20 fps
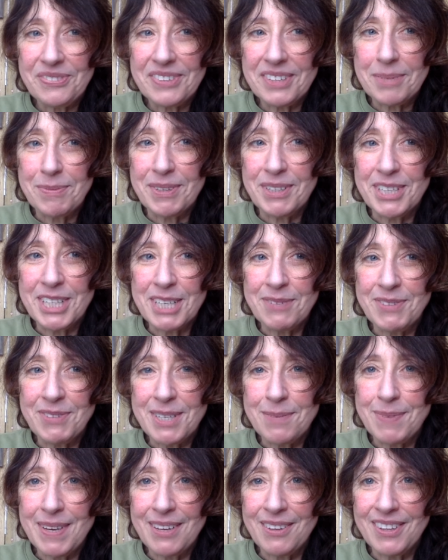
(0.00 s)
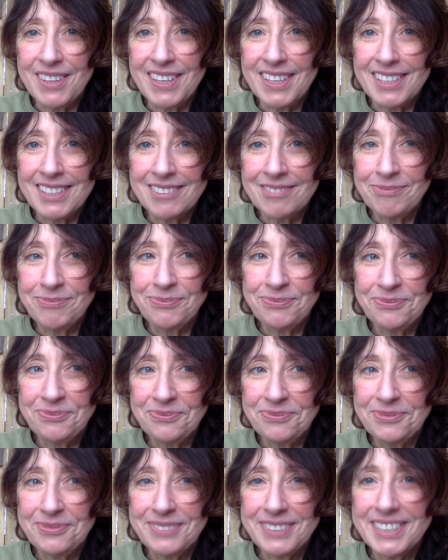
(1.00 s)
A bit nervous about that.
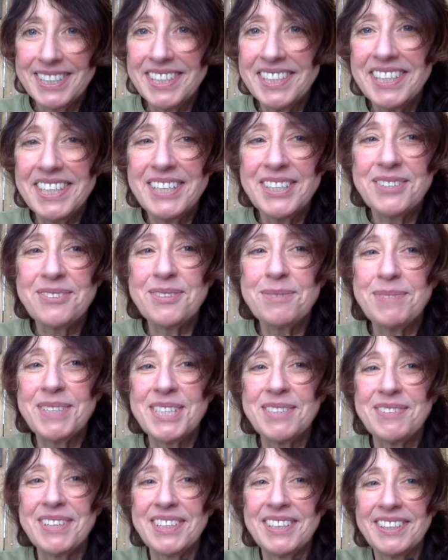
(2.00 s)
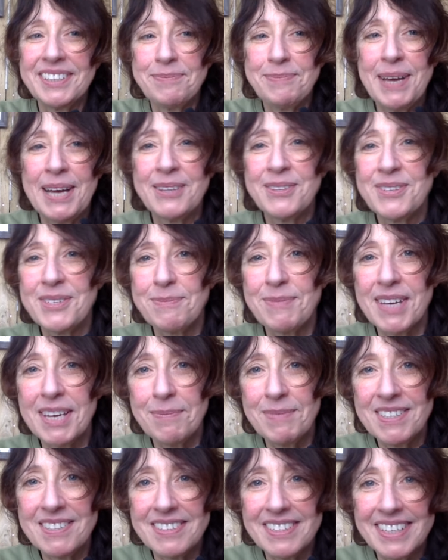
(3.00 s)
It's turning into a bit of a
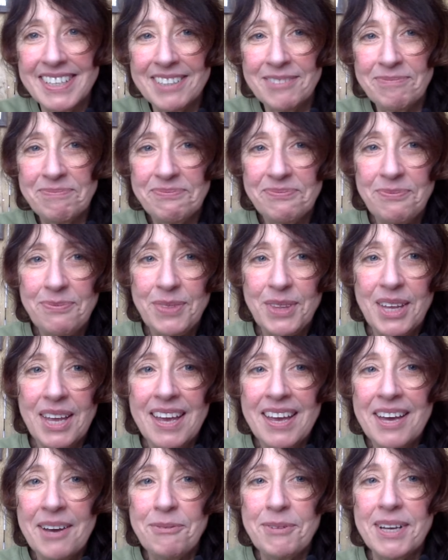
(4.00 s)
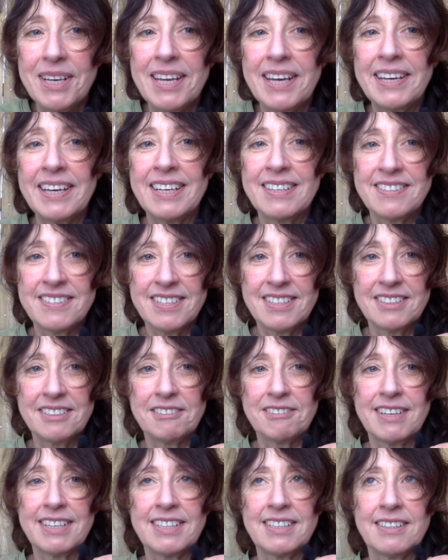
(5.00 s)
pantomime, isn't it? We're like Hansel and
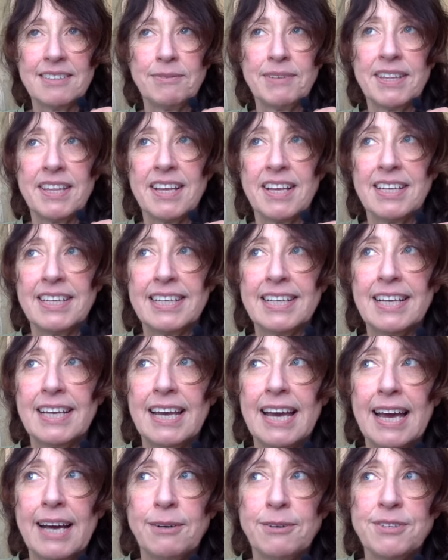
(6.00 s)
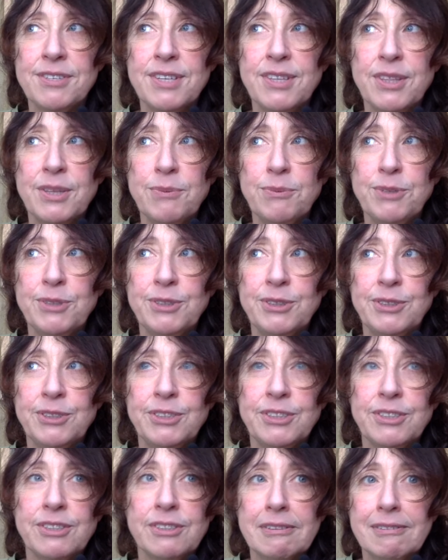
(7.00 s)
Gretel with our little house in the
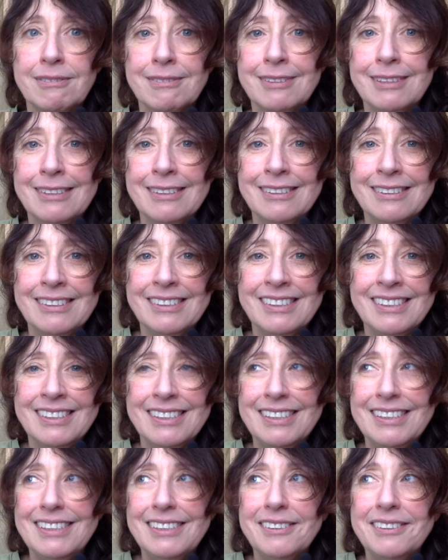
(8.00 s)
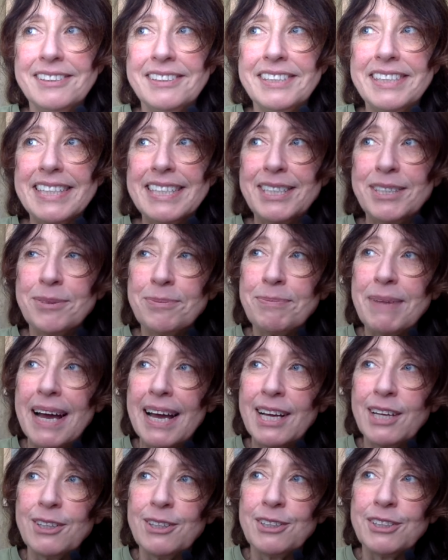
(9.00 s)
woods, lured in
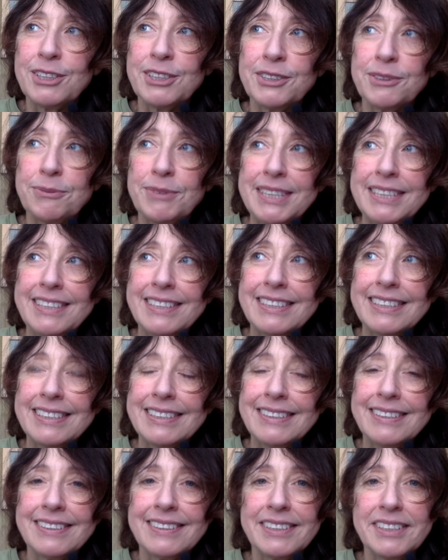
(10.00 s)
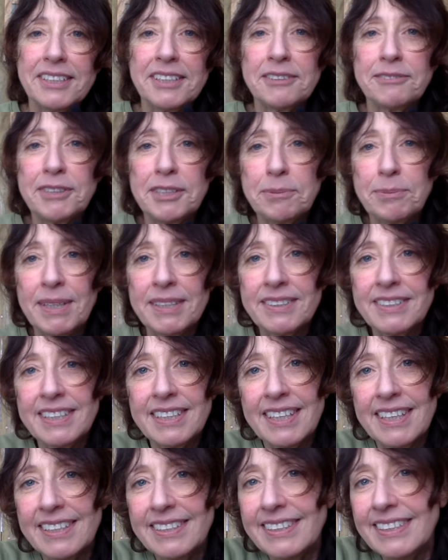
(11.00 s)
by all the sweeties and our
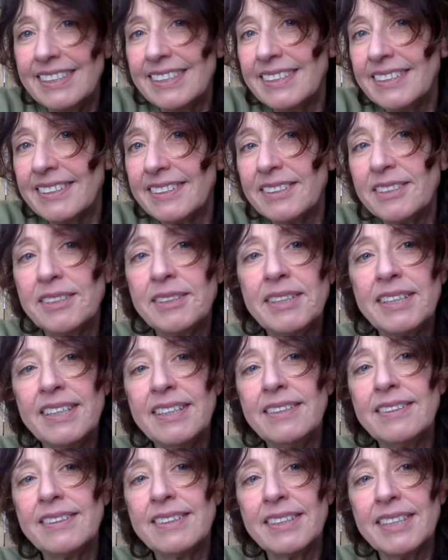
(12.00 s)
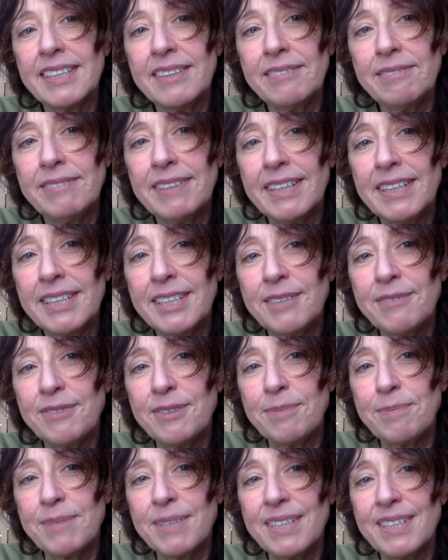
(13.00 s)
romantic ideas, and he's the villain of
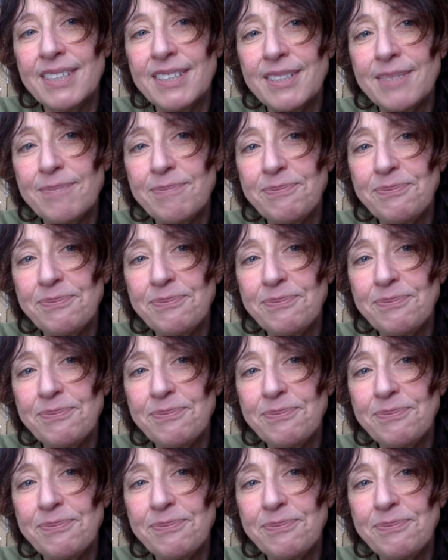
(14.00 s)
the piece,